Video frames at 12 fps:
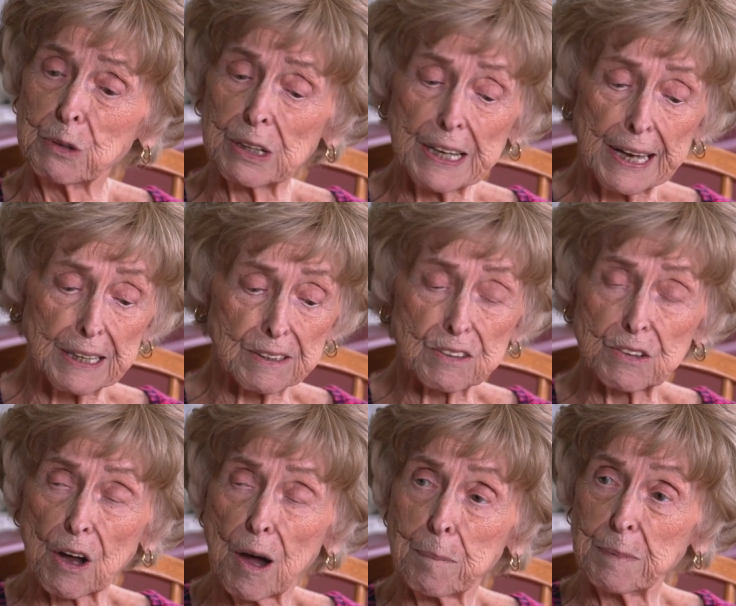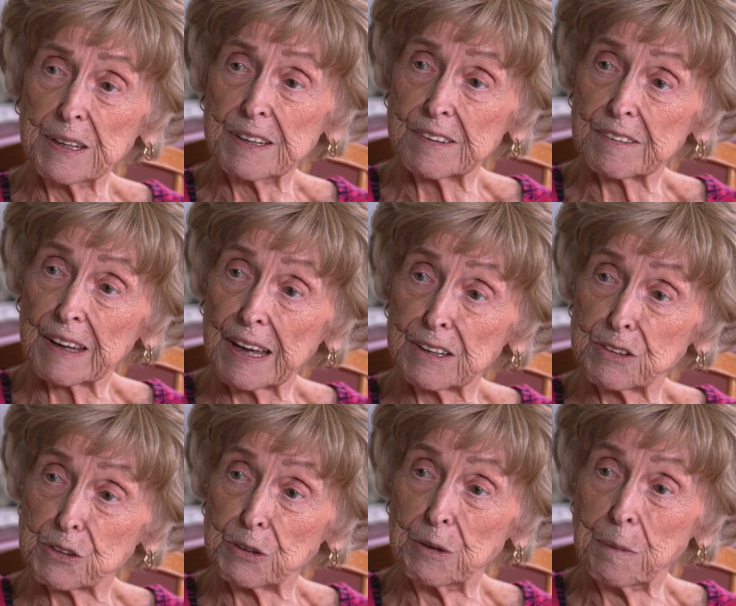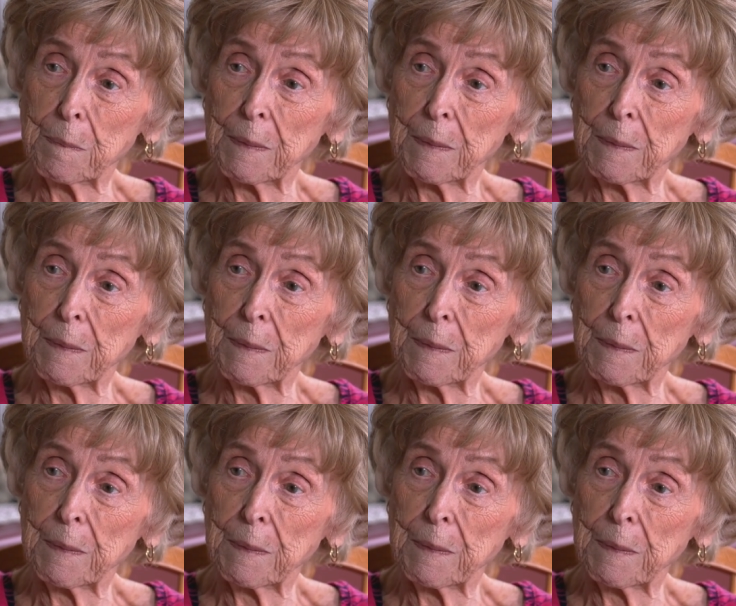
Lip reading: like stopping the schedule.